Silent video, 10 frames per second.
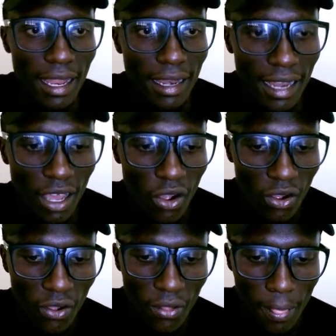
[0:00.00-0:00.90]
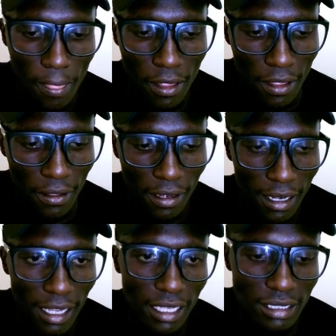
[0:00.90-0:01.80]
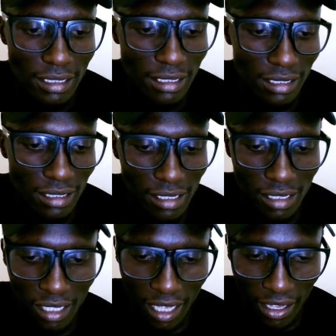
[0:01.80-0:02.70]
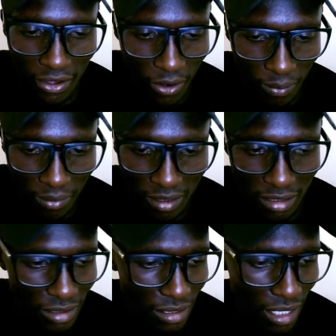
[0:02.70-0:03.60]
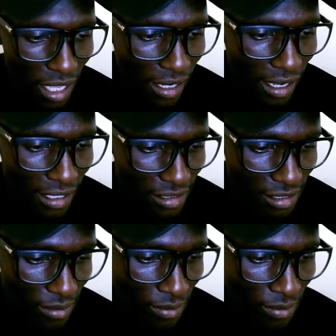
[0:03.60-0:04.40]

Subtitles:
now let's see. I hope it has some